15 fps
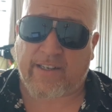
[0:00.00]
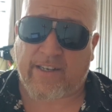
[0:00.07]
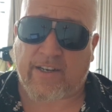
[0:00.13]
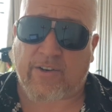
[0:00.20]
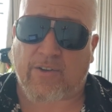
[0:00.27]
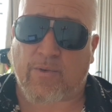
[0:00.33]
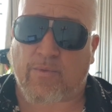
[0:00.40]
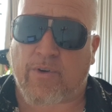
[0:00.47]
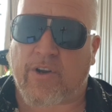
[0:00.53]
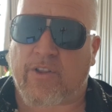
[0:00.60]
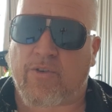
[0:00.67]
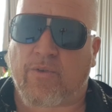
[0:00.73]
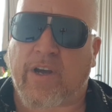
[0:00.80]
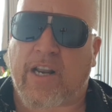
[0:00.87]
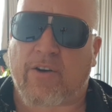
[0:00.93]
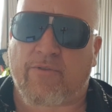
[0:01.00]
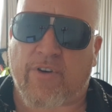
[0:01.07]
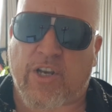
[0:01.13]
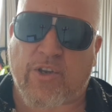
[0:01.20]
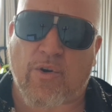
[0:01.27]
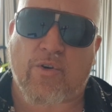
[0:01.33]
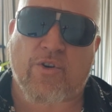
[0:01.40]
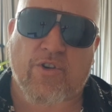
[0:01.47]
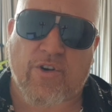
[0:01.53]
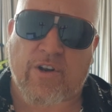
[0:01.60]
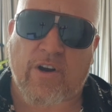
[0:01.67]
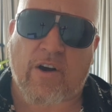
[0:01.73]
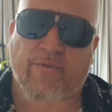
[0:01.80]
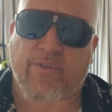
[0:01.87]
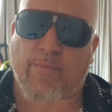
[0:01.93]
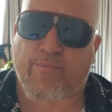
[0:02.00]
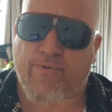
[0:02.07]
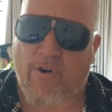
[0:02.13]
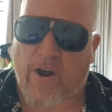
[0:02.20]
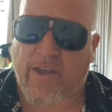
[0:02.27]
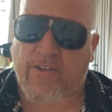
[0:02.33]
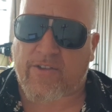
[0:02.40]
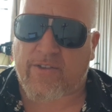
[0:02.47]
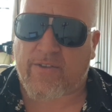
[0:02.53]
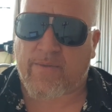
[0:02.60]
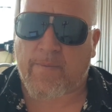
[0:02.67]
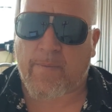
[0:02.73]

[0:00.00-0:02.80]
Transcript: In other words, you'll get a reduction off the price.